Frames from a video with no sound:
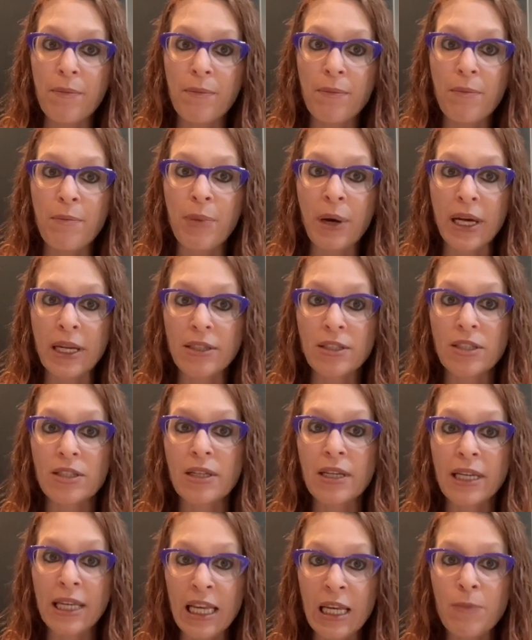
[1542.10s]
But
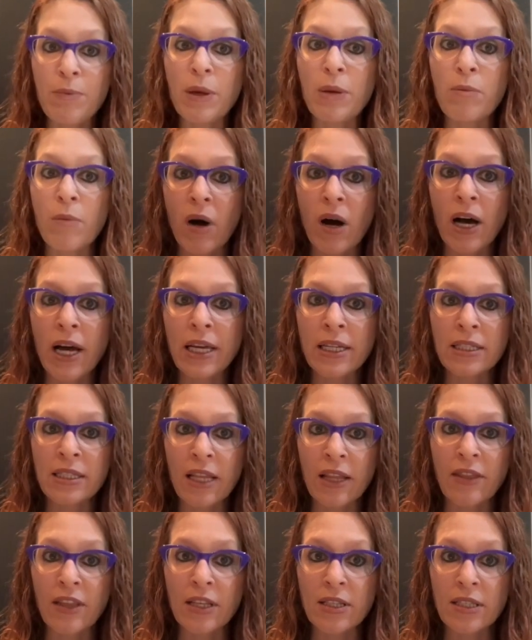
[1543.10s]
keep in mind
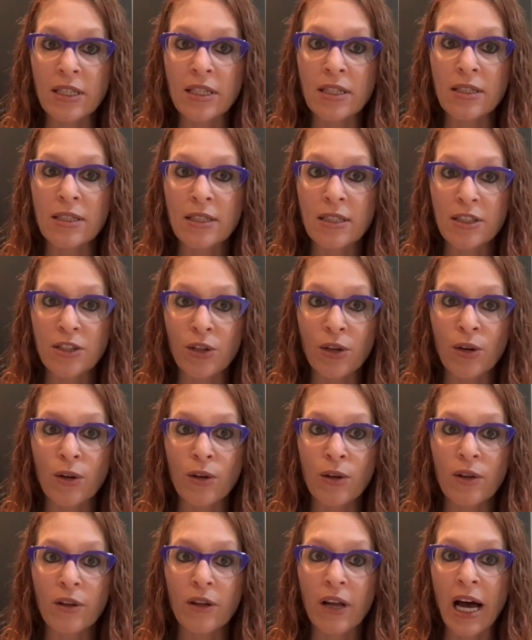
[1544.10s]
that this is
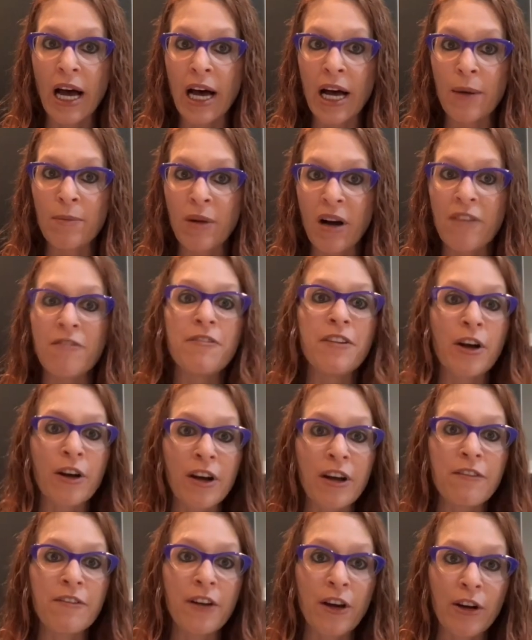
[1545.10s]
still a
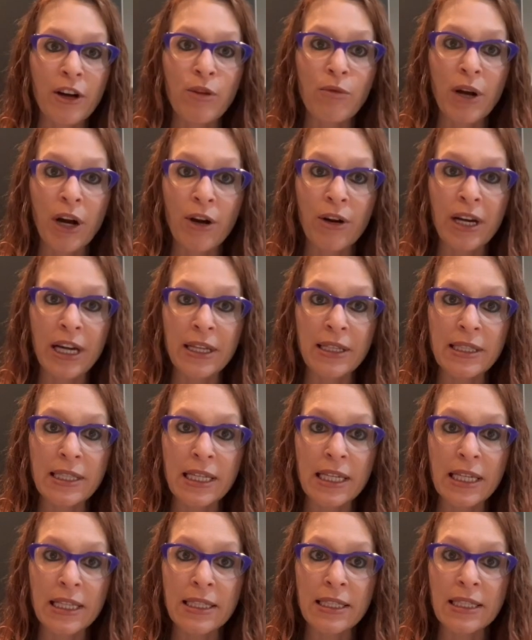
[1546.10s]
very, very rare
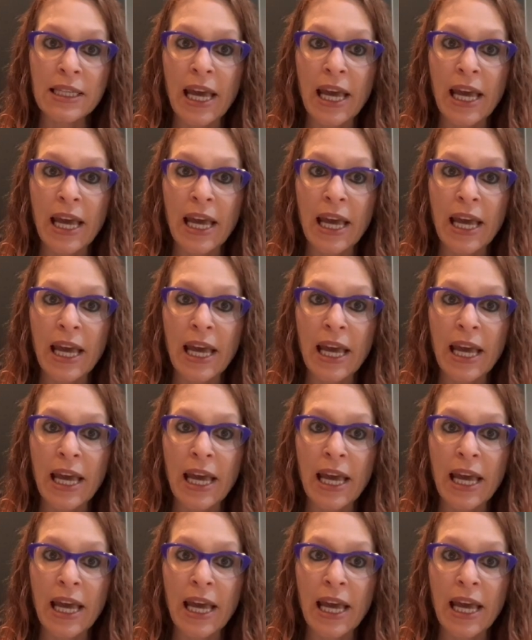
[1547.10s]
incidence,